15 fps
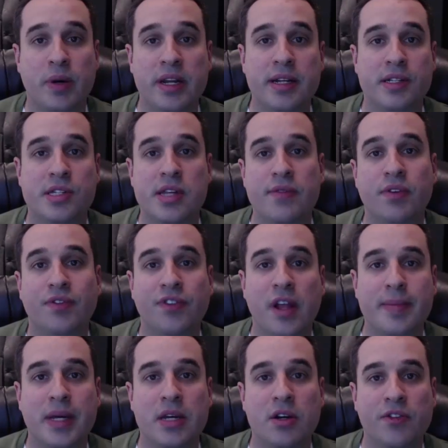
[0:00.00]
Hi everybody, it's
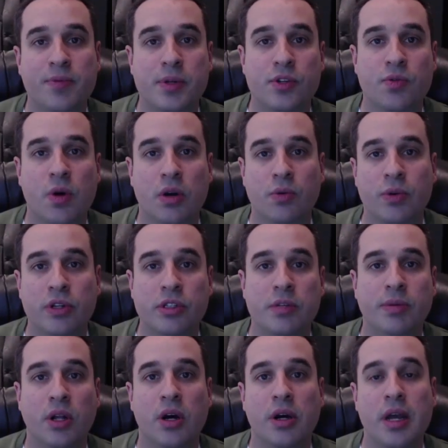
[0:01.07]
David Fleming here from the Toronto
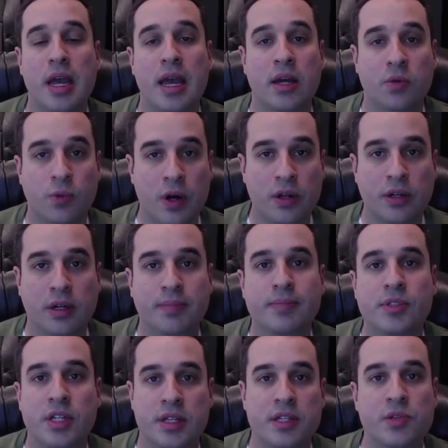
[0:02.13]
Realty blog, and
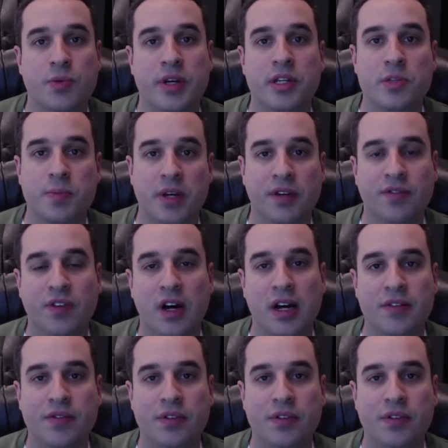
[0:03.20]
welcome to this week's Pick